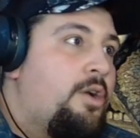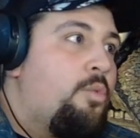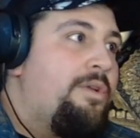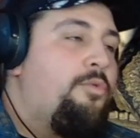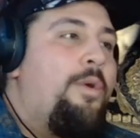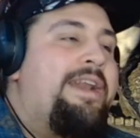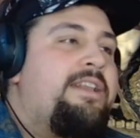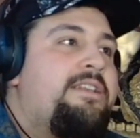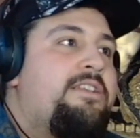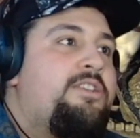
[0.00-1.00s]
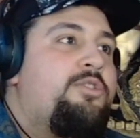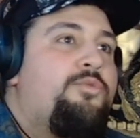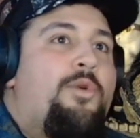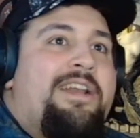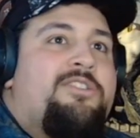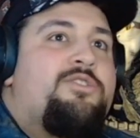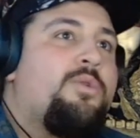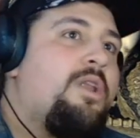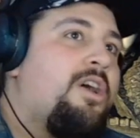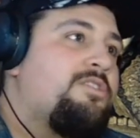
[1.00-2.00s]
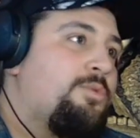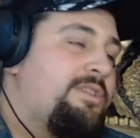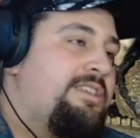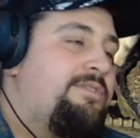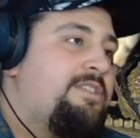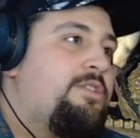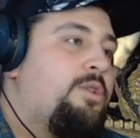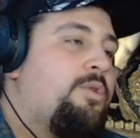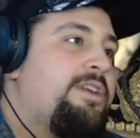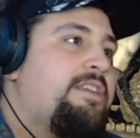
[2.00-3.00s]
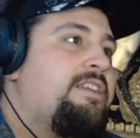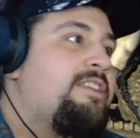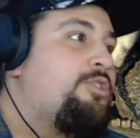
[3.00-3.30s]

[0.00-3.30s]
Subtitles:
You've waited so long to receive this DeLorean.